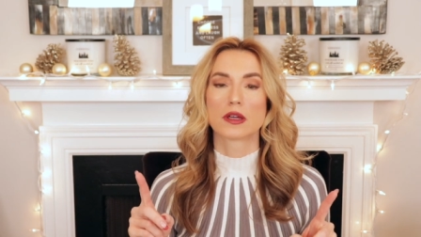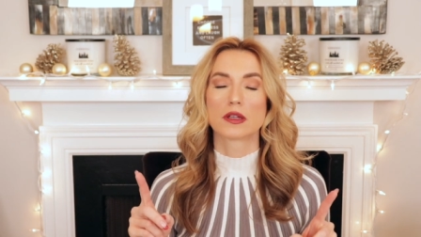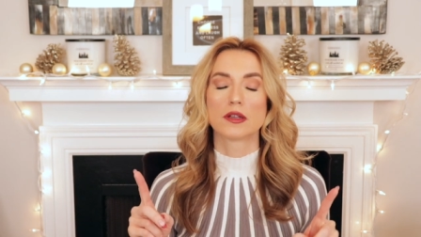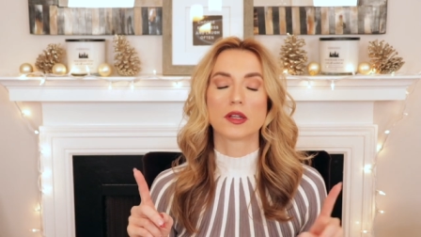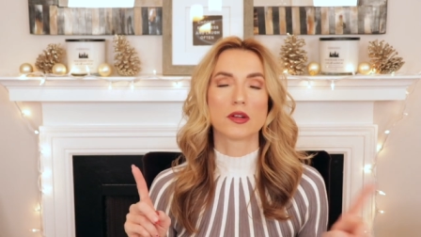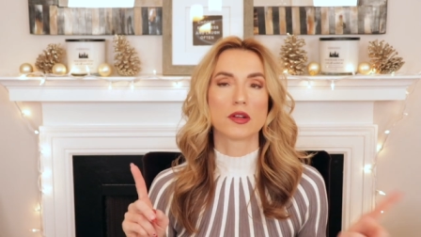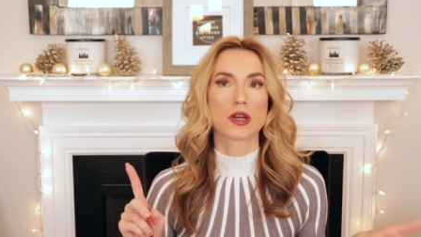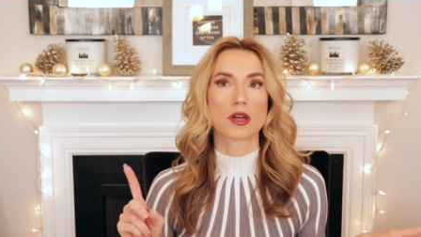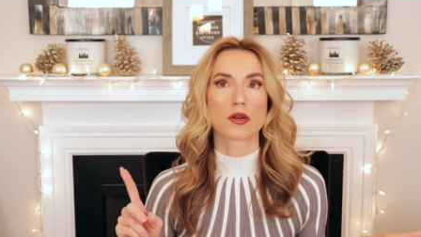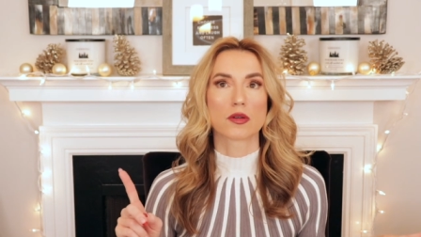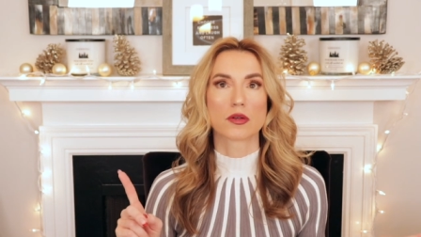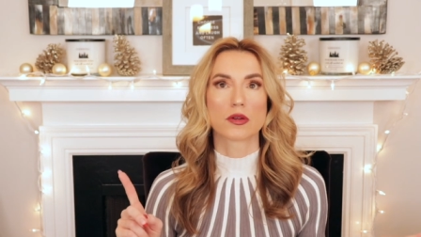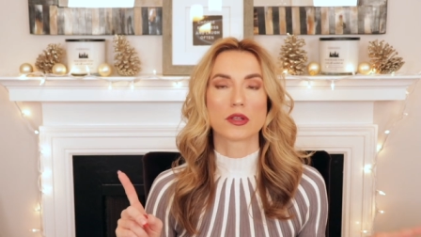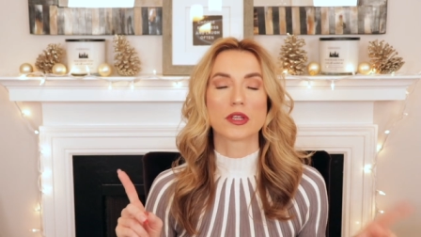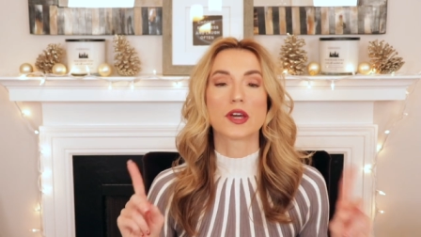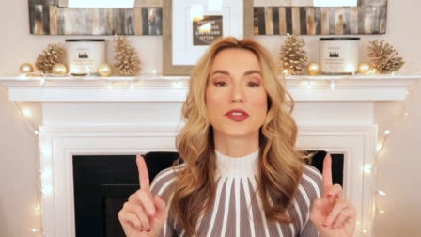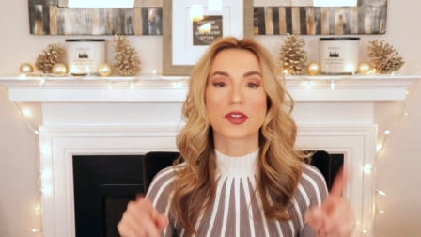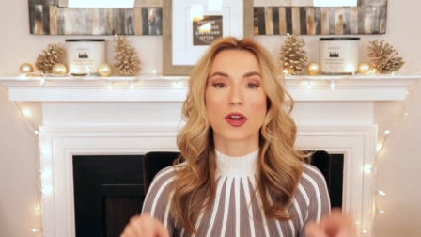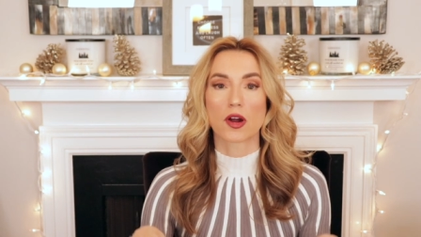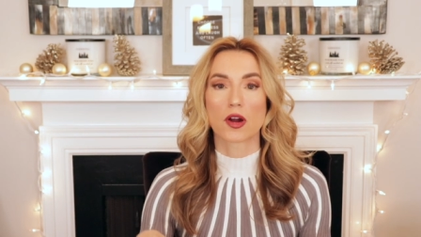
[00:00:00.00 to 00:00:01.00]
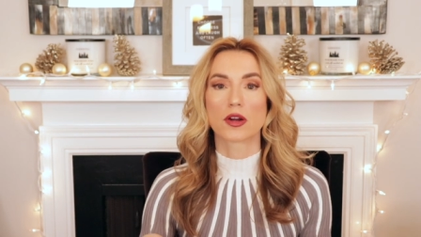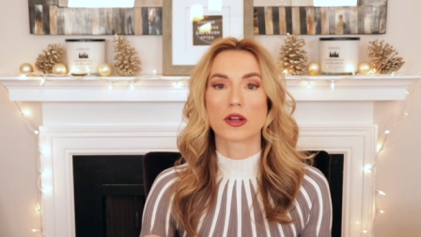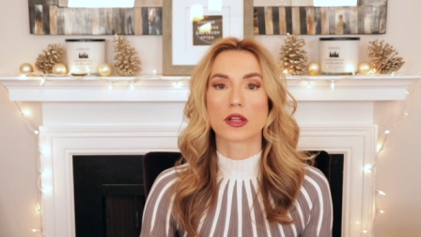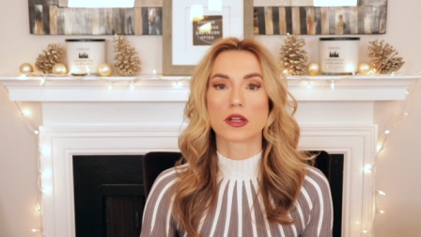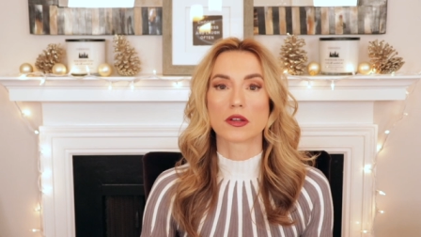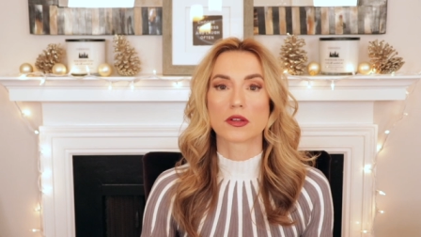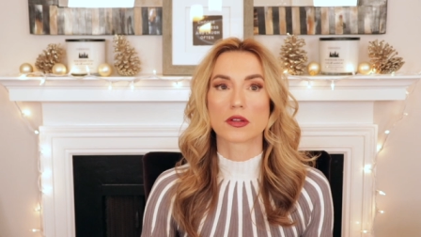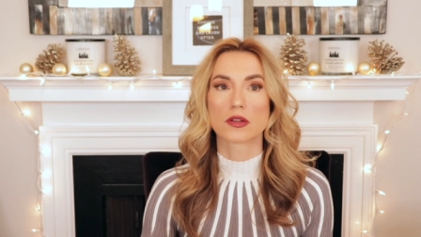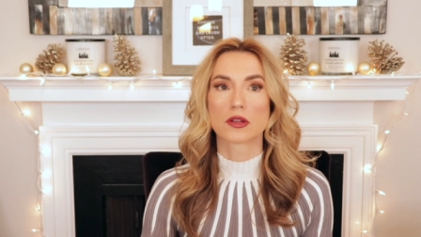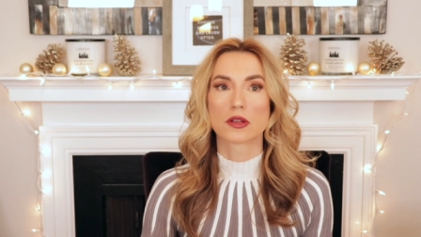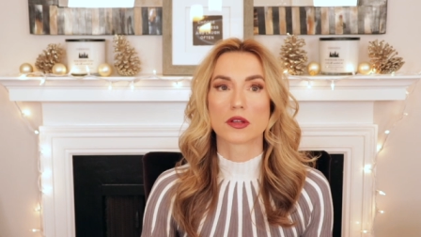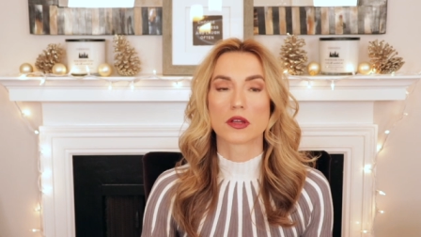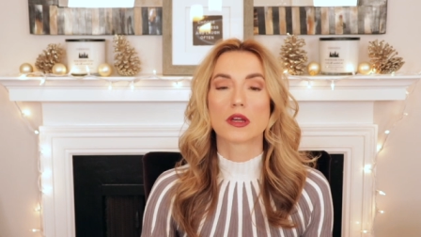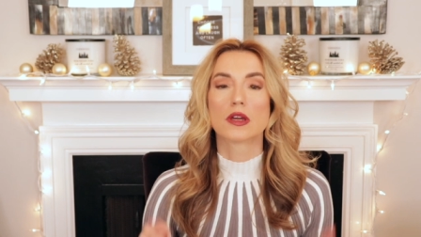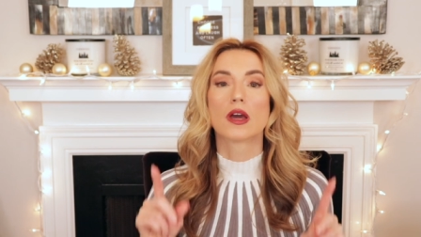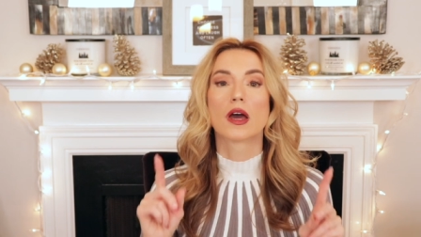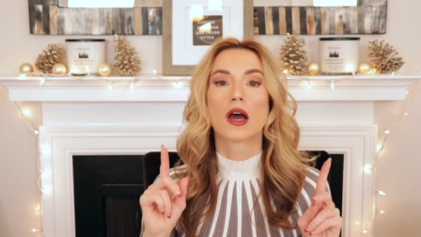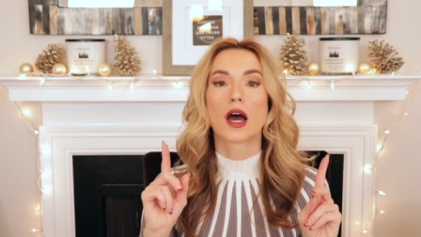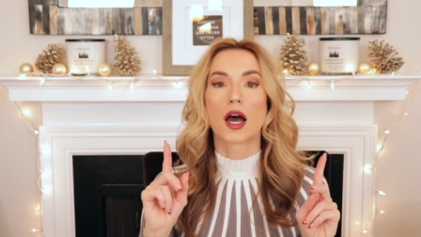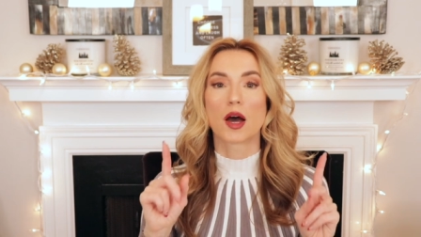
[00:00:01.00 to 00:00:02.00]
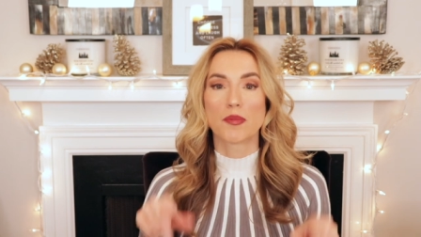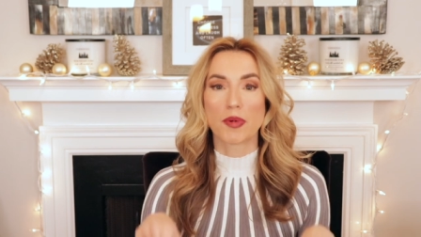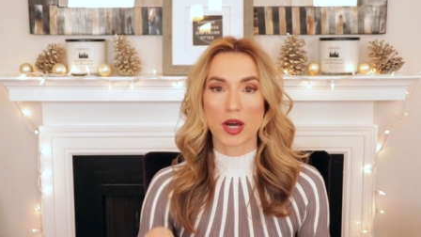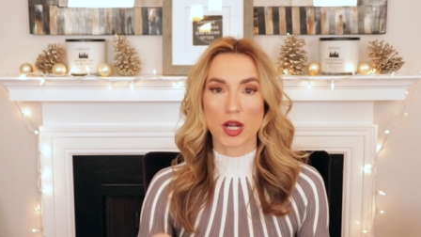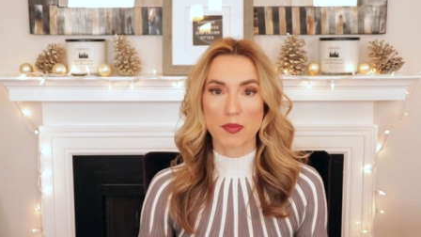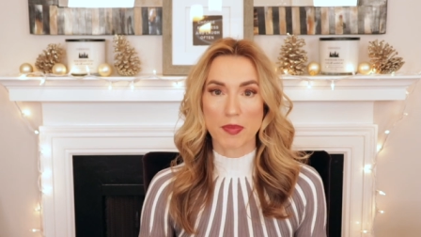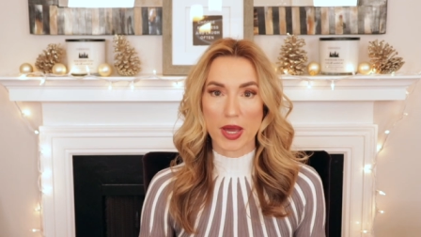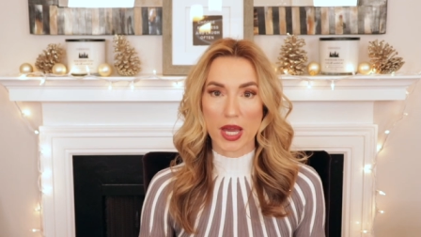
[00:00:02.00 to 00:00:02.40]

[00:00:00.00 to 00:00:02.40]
No, no, yes, Ardent. I bought a